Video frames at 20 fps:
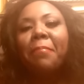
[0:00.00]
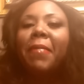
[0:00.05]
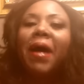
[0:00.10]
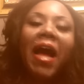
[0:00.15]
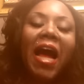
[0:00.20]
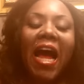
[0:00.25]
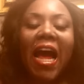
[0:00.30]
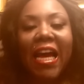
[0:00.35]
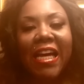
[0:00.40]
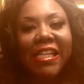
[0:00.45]

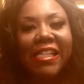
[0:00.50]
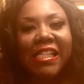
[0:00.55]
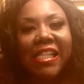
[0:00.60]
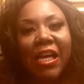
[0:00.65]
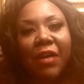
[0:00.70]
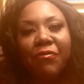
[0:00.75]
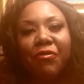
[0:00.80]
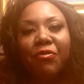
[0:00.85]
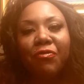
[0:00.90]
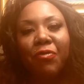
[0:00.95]
My highest
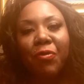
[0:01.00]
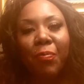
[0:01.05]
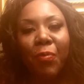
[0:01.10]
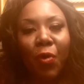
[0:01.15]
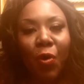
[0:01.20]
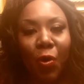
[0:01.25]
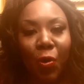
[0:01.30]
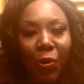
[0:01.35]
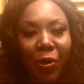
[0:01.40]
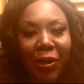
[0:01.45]
ever
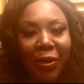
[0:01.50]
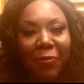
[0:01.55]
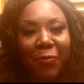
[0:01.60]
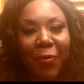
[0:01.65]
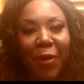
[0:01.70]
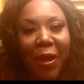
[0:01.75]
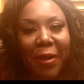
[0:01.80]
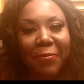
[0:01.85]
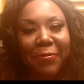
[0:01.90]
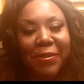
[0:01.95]
recorded
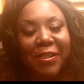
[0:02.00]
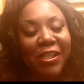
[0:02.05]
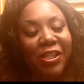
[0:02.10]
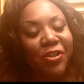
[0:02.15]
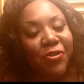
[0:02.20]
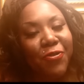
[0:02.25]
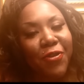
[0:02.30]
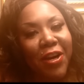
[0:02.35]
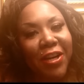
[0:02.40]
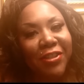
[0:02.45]
weight was
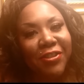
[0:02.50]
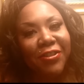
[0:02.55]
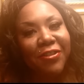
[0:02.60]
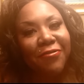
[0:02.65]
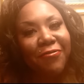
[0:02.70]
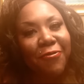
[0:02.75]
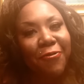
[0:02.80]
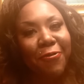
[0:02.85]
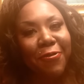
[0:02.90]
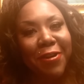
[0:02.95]

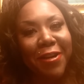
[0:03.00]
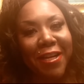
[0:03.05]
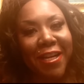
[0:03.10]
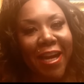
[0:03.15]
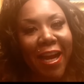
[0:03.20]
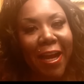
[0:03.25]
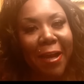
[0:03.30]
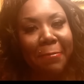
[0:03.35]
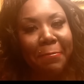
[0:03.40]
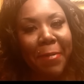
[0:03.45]

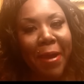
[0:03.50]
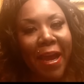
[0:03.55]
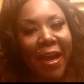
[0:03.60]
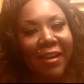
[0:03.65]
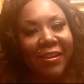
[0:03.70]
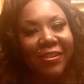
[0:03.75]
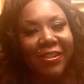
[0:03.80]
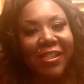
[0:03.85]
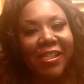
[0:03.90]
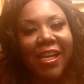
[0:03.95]
249
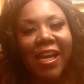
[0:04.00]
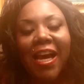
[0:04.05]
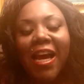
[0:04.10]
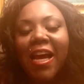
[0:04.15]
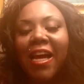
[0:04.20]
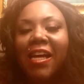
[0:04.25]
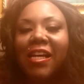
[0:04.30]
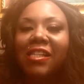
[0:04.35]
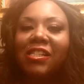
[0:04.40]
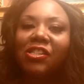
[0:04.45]
pounds.
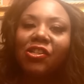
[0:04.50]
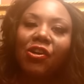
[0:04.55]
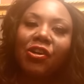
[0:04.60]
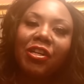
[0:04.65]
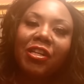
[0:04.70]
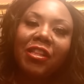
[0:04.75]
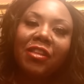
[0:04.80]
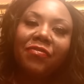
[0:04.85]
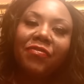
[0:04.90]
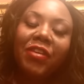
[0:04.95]
I
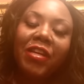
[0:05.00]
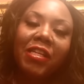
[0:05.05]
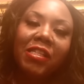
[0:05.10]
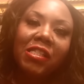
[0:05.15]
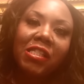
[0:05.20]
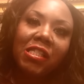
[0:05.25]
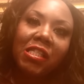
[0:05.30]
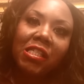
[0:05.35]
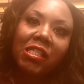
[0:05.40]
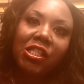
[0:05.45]
started the
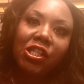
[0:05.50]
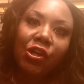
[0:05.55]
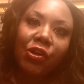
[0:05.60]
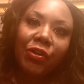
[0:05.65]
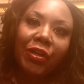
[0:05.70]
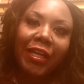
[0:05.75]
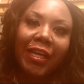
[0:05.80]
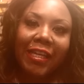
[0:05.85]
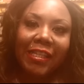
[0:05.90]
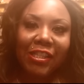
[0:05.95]
VSG
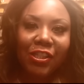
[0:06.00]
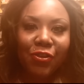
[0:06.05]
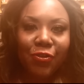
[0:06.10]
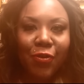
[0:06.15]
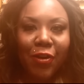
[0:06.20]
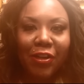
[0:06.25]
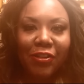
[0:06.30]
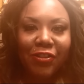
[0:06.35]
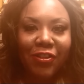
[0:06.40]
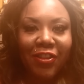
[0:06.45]
journey at
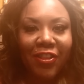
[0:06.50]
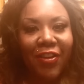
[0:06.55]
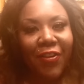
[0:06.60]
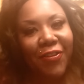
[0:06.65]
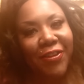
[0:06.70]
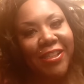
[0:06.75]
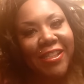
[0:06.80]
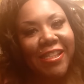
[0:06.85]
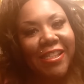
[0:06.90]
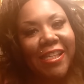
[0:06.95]

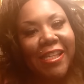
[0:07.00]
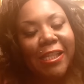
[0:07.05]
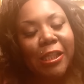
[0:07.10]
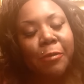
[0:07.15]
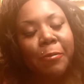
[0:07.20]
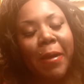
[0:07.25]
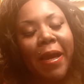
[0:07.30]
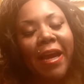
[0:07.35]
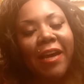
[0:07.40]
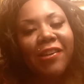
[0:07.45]

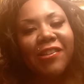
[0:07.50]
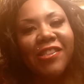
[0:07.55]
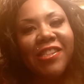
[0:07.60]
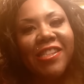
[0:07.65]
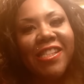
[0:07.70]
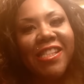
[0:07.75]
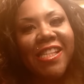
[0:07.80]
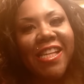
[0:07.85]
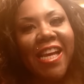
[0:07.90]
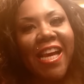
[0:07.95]
236
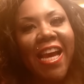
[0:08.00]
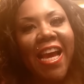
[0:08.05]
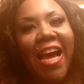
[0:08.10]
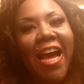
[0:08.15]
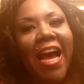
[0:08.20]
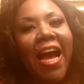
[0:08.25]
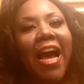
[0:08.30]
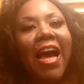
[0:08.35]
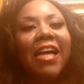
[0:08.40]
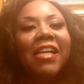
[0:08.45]
pounds.
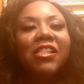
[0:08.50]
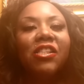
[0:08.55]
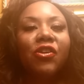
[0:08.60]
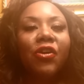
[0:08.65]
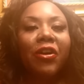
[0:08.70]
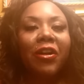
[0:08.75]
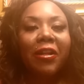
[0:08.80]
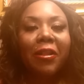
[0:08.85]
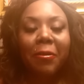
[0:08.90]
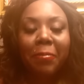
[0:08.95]
I
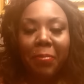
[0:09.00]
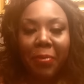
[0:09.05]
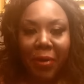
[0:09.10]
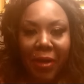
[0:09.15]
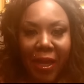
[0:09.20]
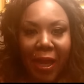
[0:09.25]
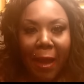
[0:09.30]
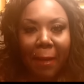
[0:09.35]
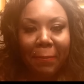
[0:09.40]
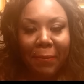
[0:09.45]
started the
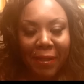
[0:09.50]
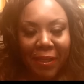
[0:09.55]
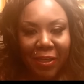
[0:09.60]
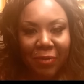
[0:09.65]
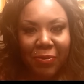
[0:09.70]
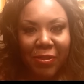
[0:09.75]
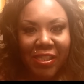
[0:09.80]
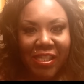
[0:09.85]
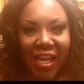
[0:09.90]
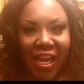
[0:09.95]
pre-op
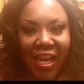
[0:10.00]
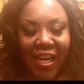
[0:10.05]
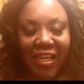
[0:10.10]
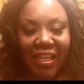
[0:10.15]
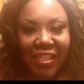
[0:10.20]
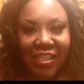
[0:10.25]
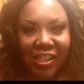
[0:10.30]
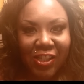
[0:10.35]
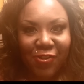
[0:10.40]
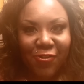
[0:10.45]
liquid
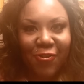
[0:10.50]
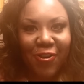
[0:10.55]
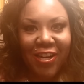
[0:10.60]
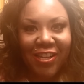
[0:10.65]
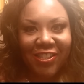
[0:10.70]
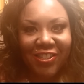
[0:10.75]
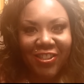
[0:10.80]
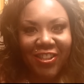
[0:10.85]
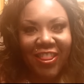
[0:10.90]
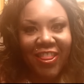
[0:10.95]
diet at
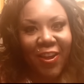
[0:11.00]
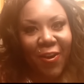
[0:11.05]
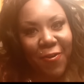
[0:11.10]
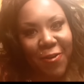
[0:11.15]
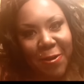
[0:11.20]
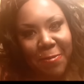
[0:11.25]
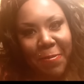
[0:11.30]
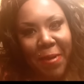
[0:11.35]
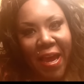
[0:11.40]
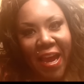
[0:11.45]

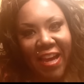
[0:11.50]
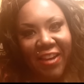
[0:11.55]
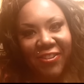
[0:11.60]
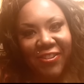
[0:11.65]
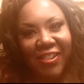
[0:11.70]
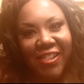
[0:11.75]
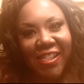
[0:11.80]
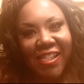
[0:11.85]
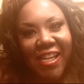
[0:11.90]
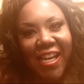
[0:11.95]
230
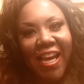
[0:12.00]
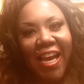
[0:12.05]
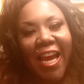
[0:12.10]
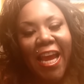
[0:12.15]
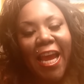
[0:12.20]
pounds